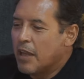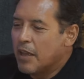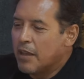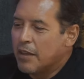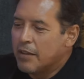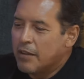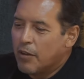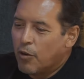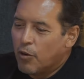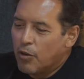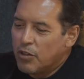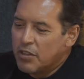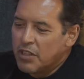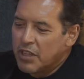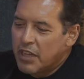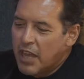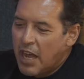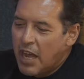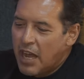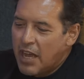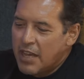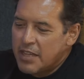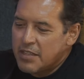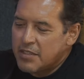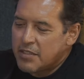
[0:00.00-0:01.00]
all the
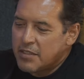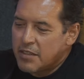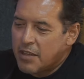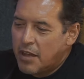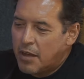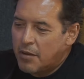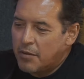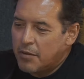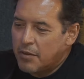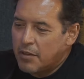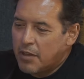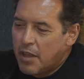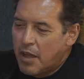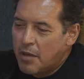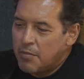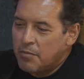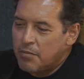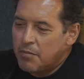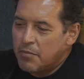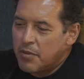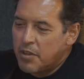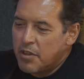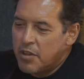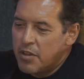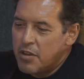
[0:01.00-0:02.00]
guys
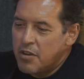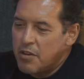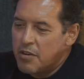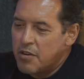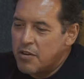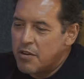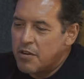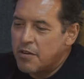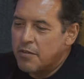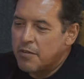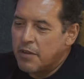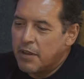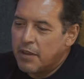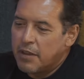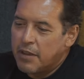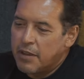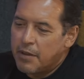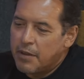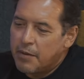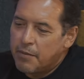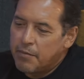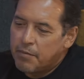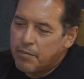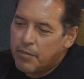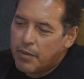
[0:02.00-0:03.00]
come here,
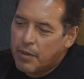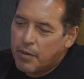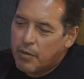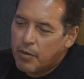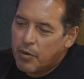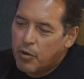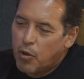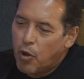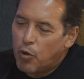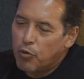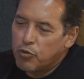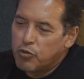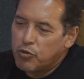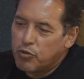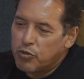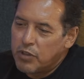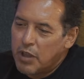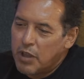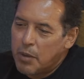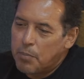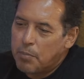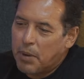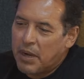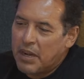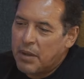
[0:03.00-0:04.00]
go to
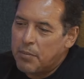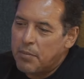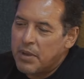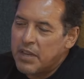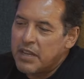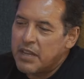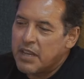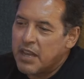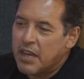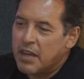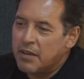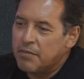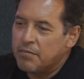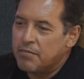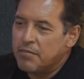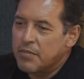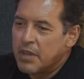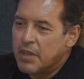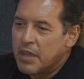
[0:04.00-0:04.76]
the Pan American